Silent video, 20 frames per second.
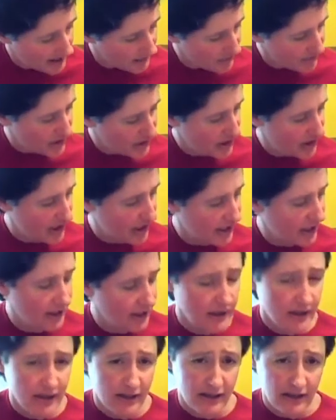And then
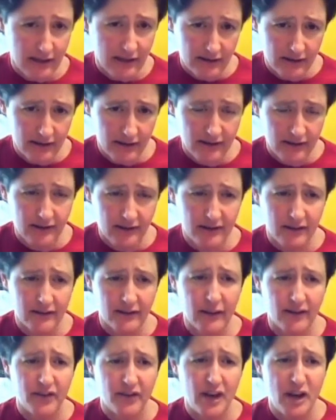
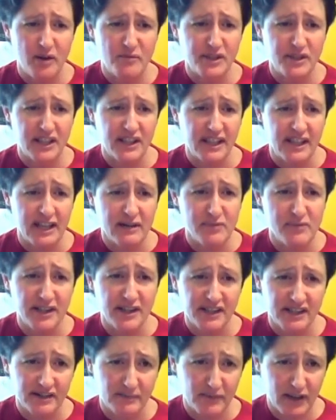the thumb is going to hit my
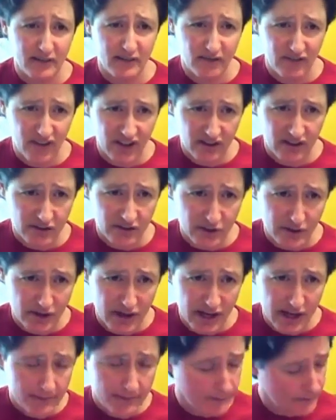fifth
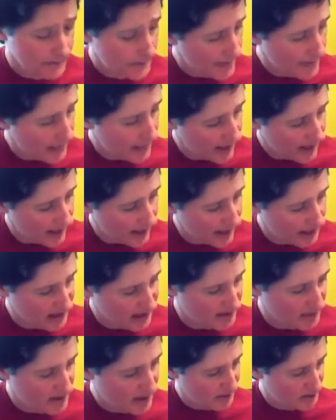string, and I'm
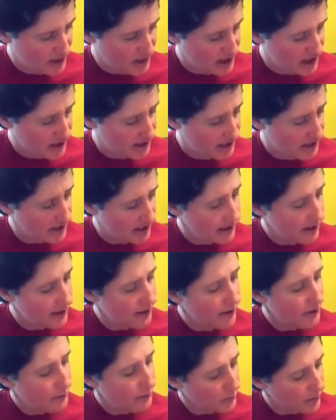going up here.
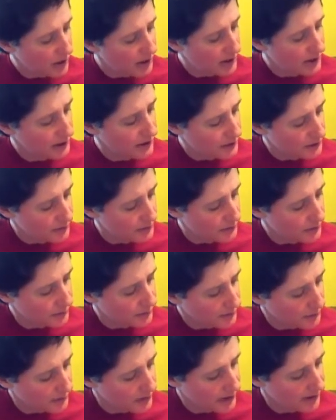1,
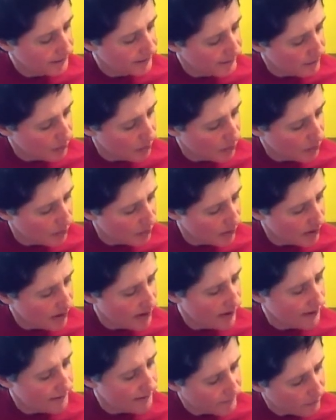2, 3,
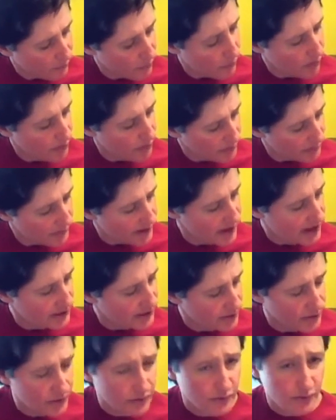4, 4, 3,
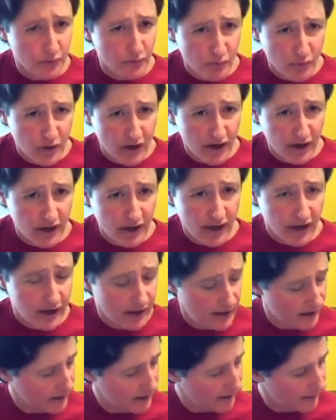2,
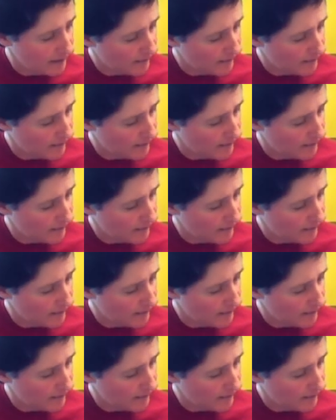1.